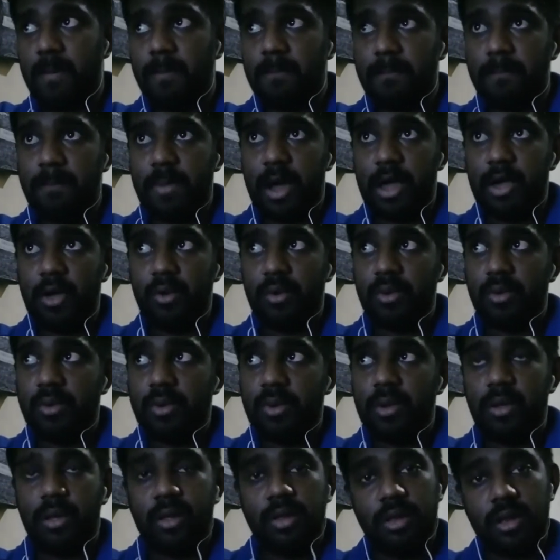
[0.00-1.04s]
Bio,
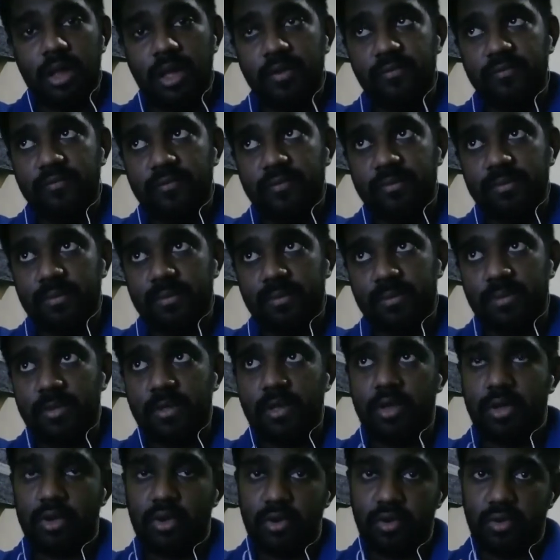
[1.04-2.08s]
life,
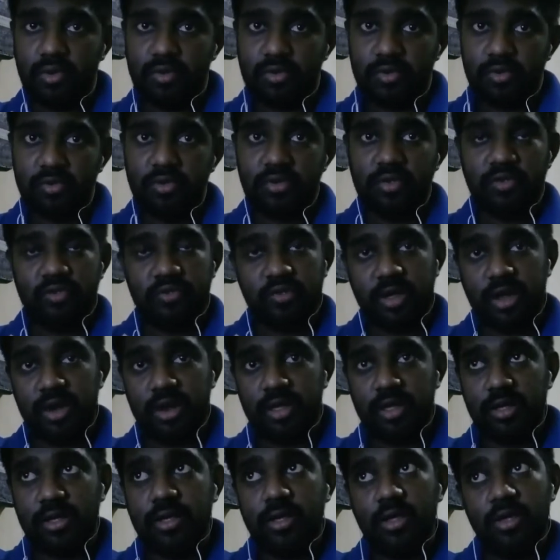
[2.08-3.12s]
logos,
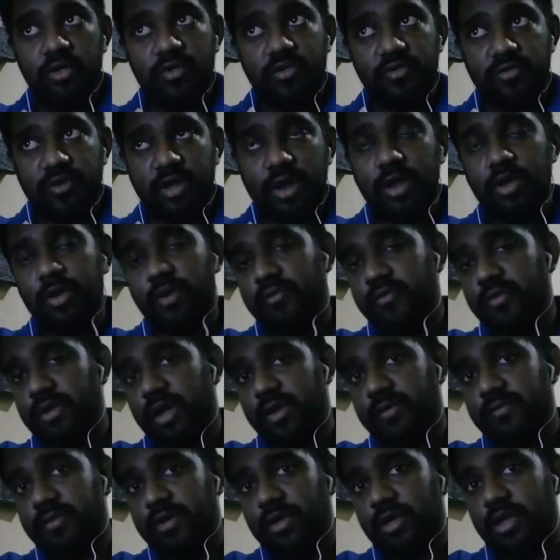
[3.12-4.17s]
study of
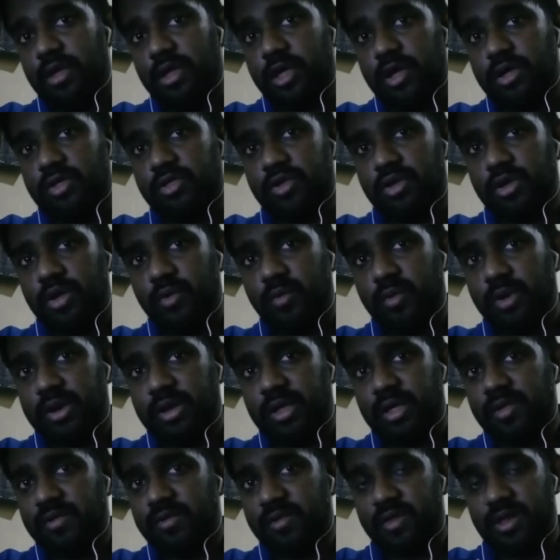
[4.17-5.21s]
life. Actually, what
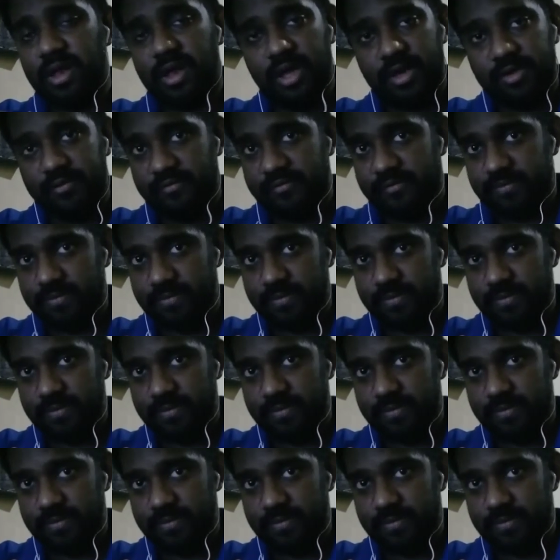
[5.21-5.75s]
is life?